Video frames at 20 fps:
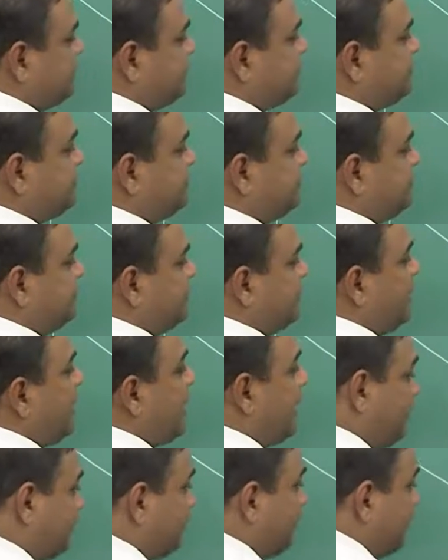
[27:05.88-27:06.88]
is
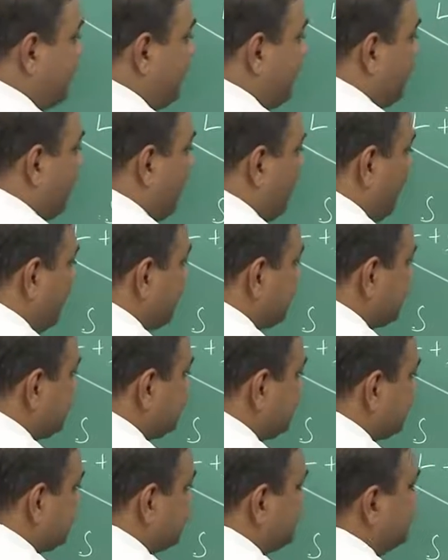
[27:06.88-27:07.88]

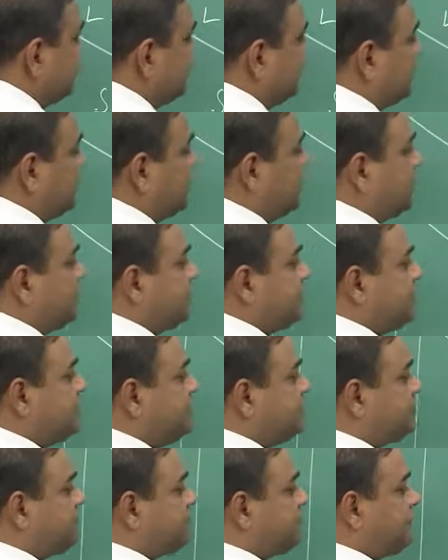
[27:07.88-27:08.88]
the
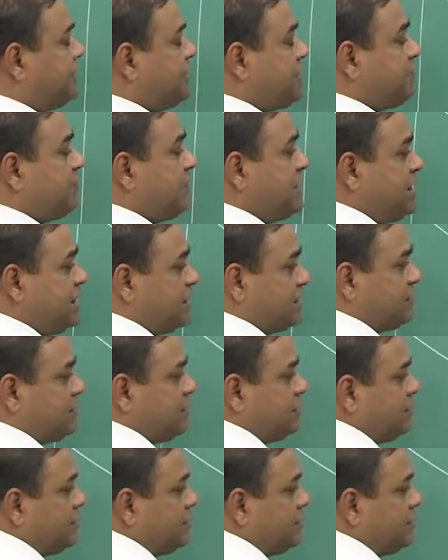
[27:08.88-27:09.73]
degrees of freedom here,